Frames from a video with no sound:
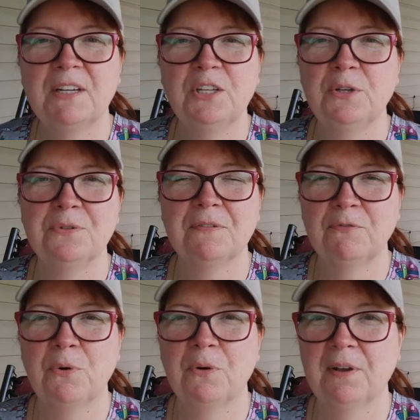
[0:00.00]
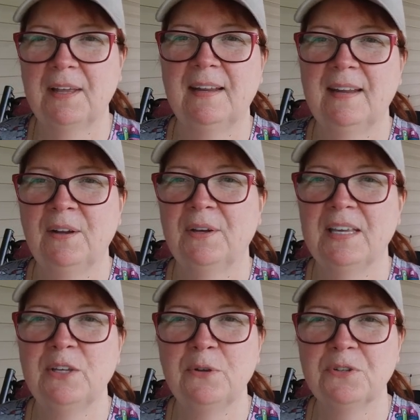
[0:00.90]
to use it for, and it'll
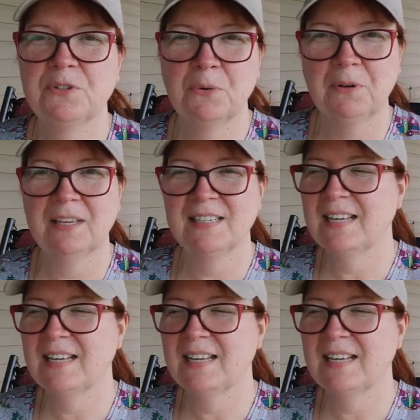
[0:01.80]
get used or it'll get